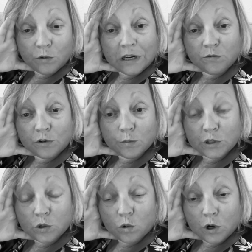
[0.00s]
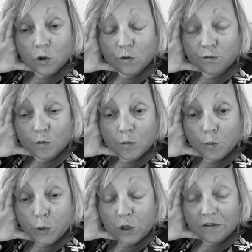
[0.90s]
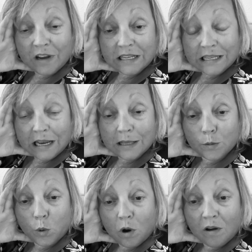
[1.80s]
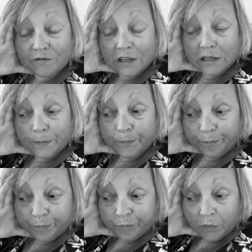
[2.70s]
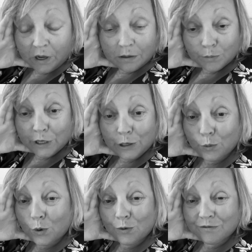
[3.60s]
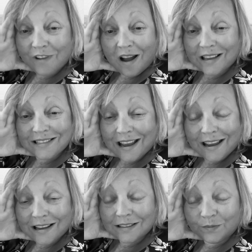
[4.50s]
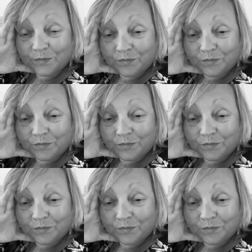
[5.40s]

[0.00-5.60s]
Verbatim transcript: read from the scroll from the book of Isaiah the prophet, but you won't find that